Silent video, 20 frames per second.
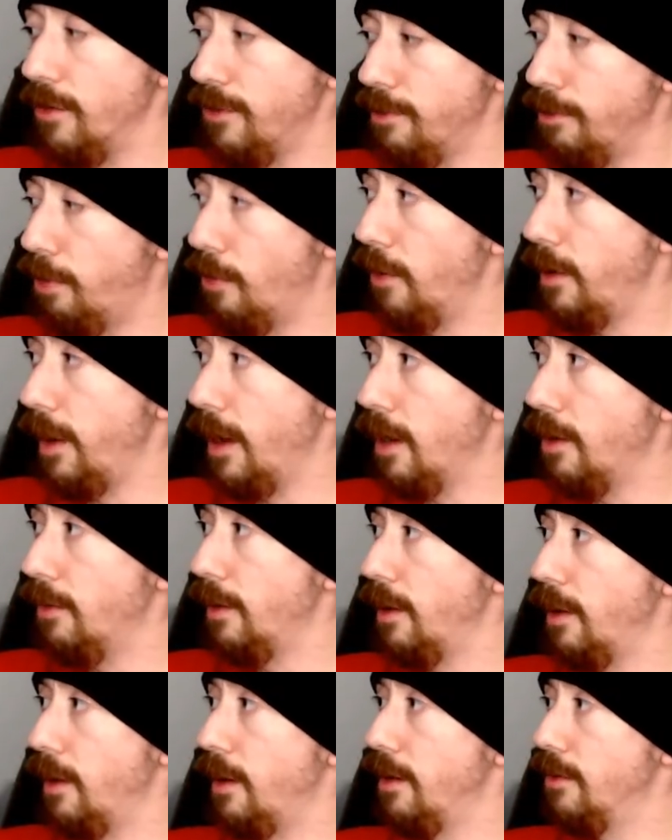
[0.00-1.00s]
point
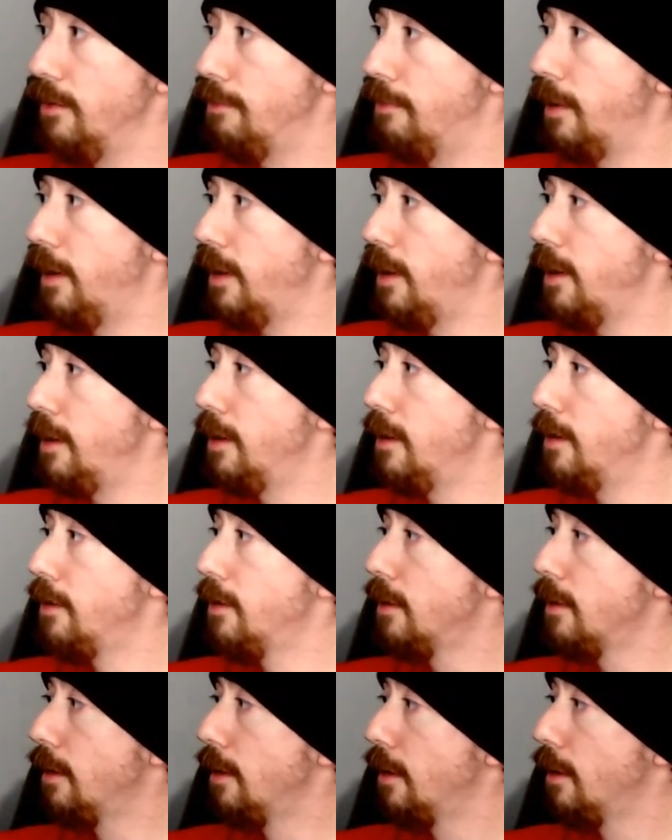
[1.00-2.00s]
out, it is button,
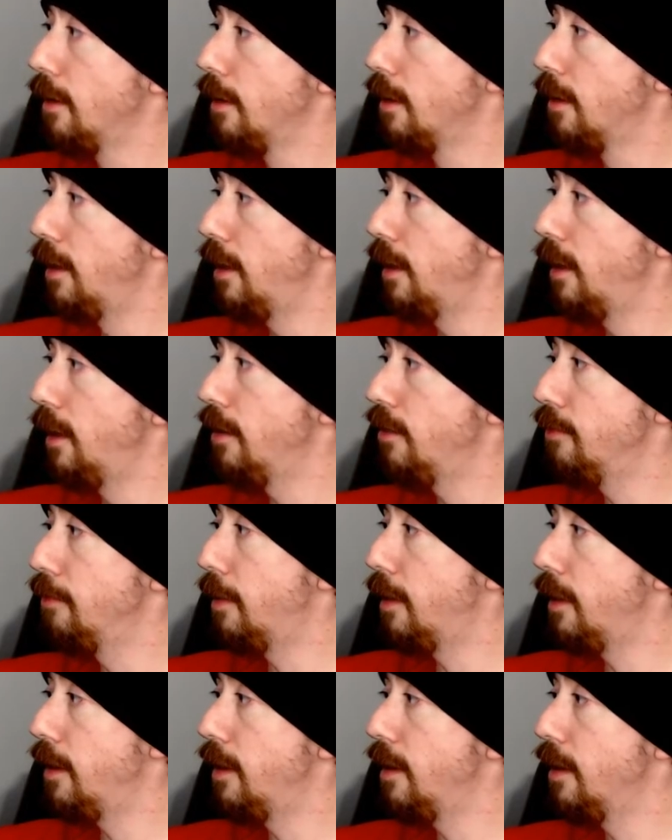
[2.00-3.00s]
it is
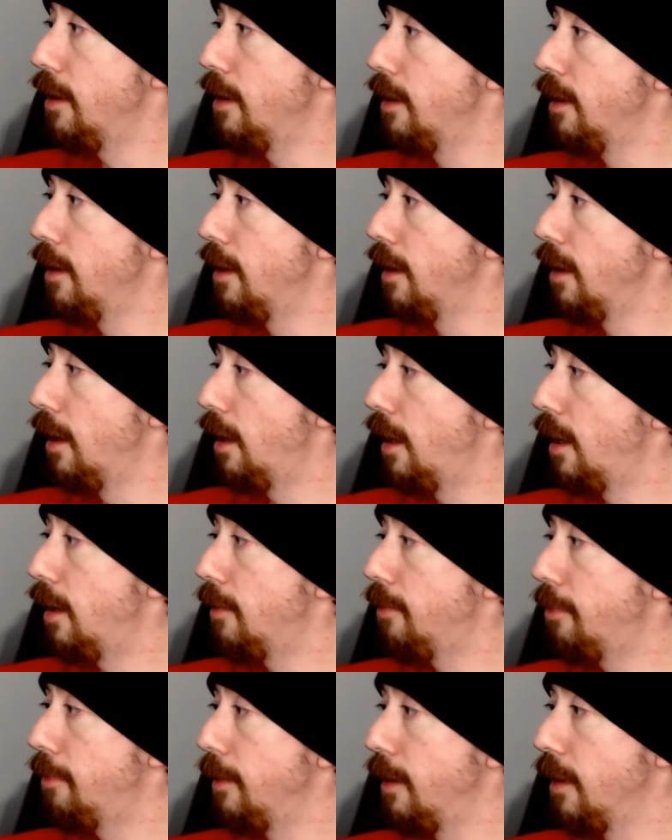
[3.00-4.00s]
button
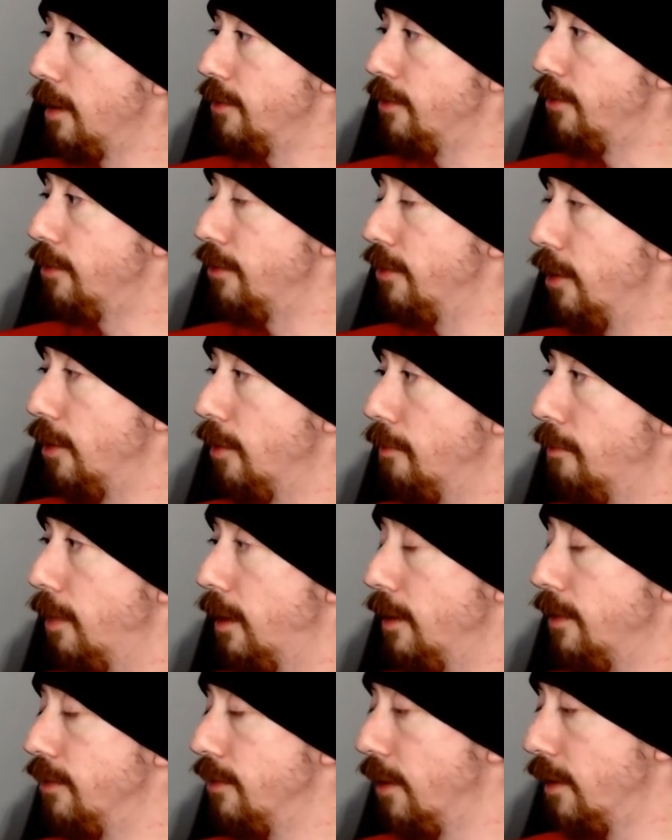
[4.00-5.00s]
up because there's no
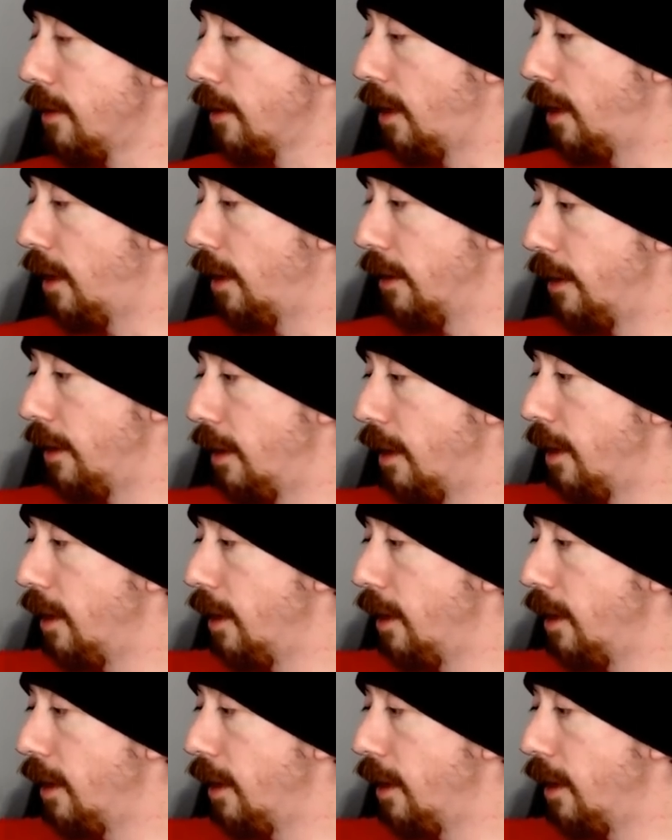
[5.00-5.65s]
buttons on the collar,